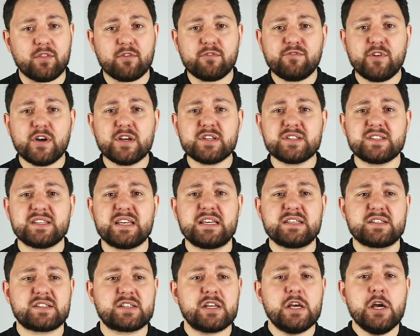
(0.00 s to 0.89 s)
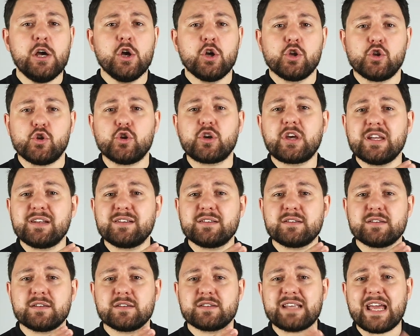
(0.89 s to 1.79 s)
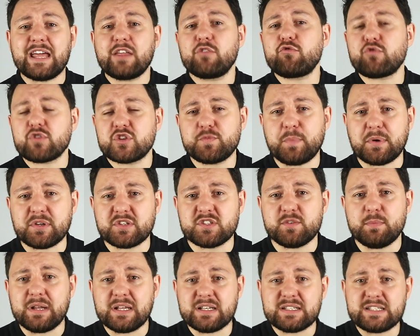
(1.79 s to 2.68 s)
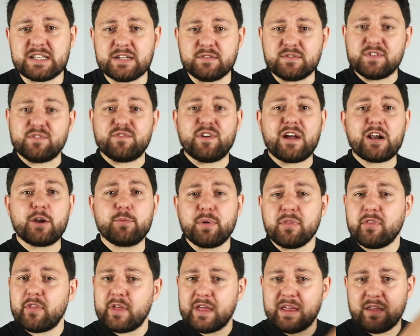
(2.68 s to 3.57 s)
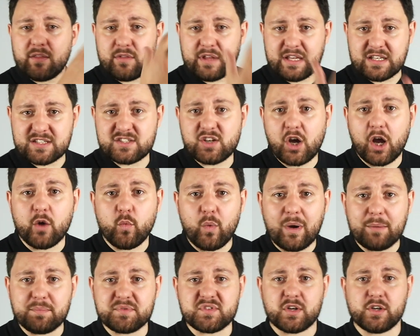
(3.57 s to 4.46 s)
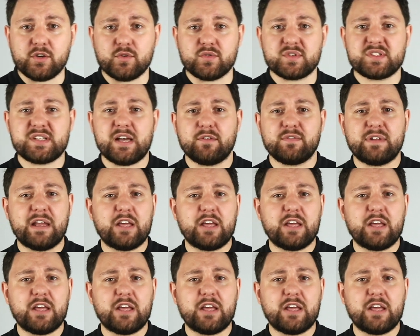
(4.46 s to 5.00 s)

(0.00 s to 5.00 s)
The first is you can take the responsibility of developing the entire website yourself.